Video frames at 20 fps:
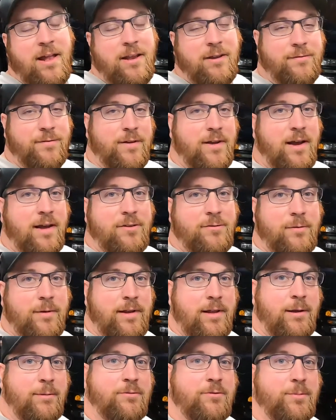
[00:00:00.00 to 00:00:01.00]
and if you guys
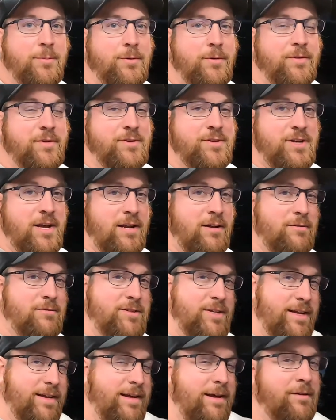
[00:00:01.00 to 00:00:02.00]
want to help support the channel,
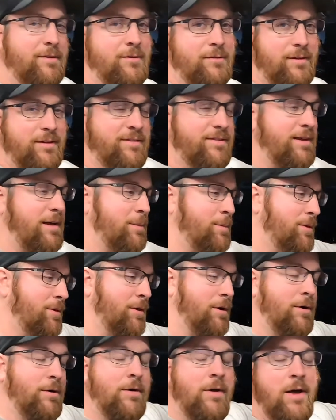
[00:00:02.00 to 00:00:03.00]
check out the links down
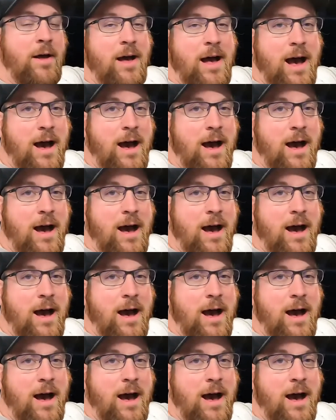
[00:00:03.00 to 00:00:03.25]
below.